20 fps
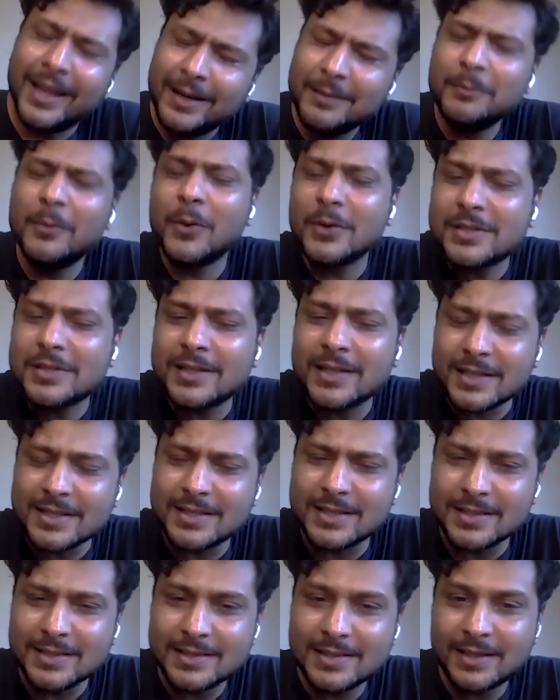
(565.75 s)
In most
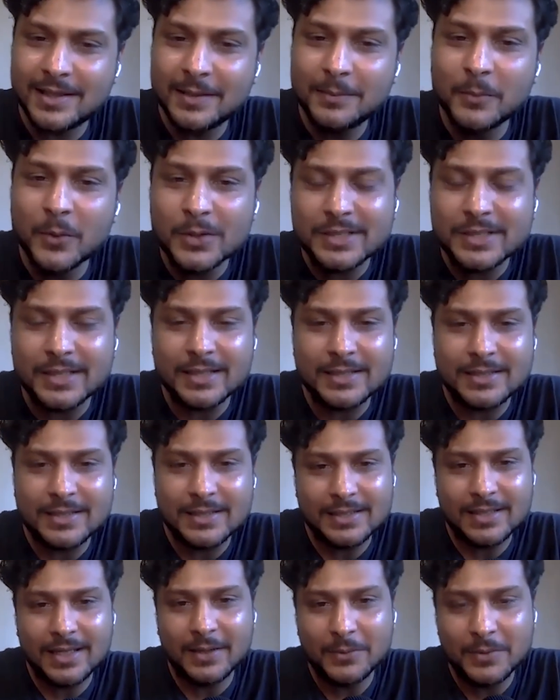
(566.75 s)
cases, yeah. in most
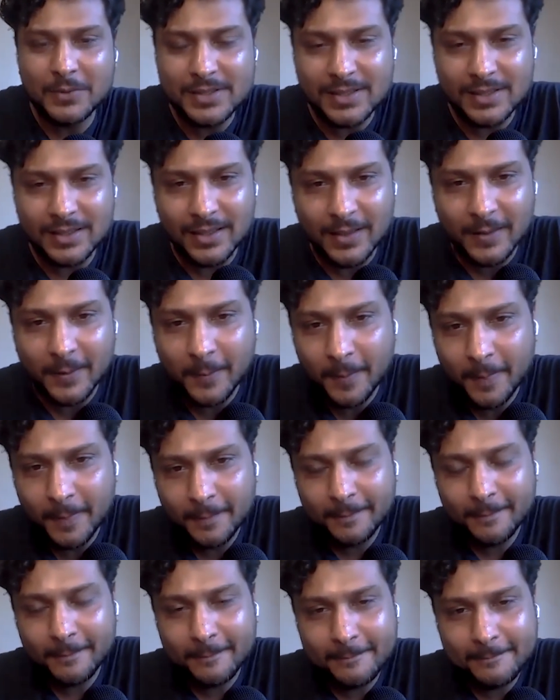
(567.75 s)
cases, I, I would say that. It's
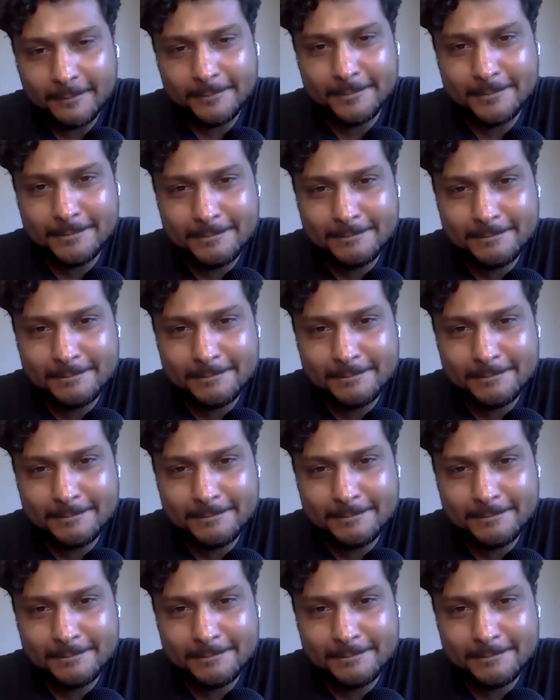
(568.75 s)
interesting, no?